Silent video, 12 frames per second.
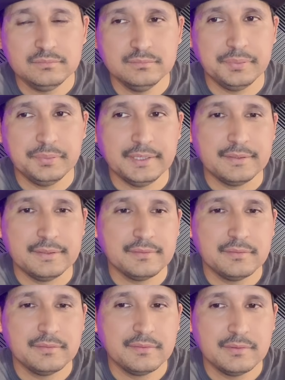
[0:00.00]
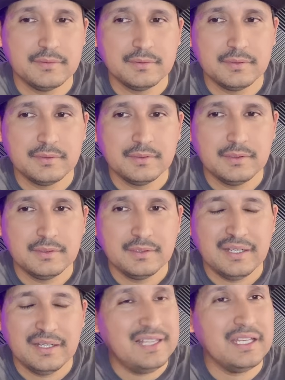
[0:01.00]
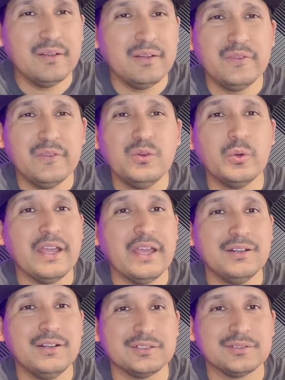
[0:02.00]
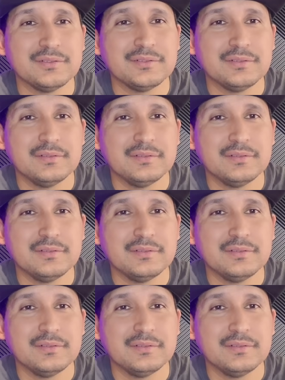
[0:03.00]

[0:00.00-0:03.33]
But at the end of the day, who cares?